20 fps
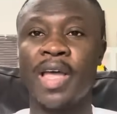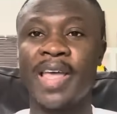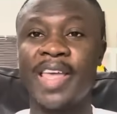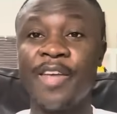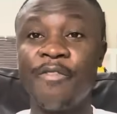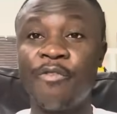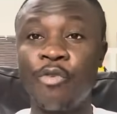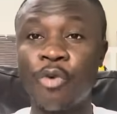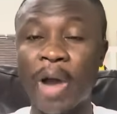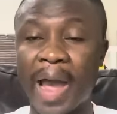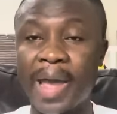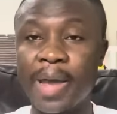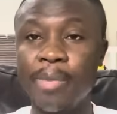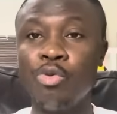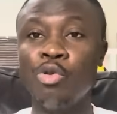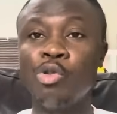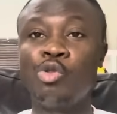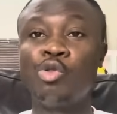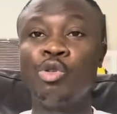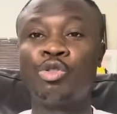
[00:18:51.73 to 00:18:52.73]
If we are
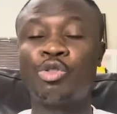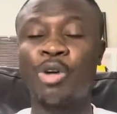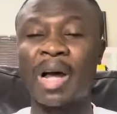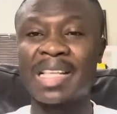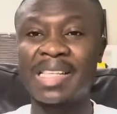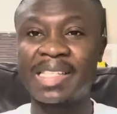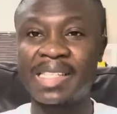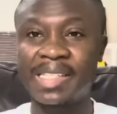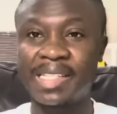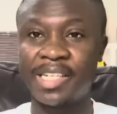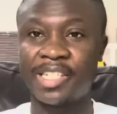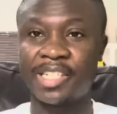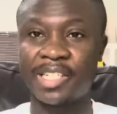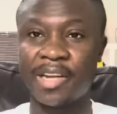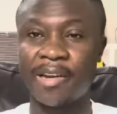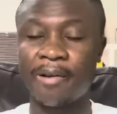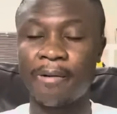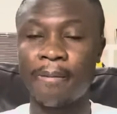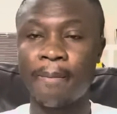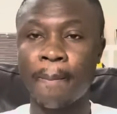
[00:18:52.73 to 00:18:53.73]
able to
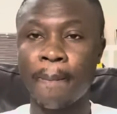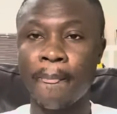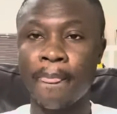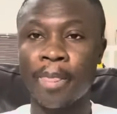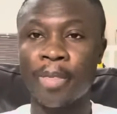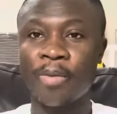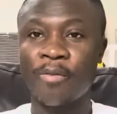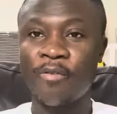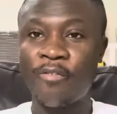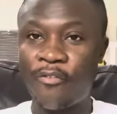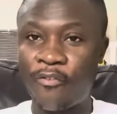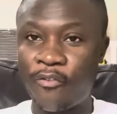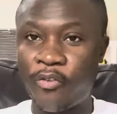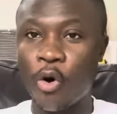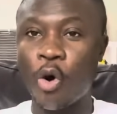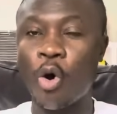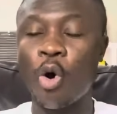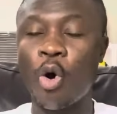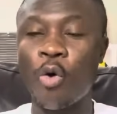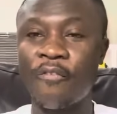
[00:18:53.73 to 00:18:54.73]
transition
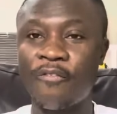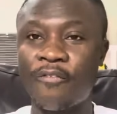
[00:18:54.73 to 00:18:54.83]
4,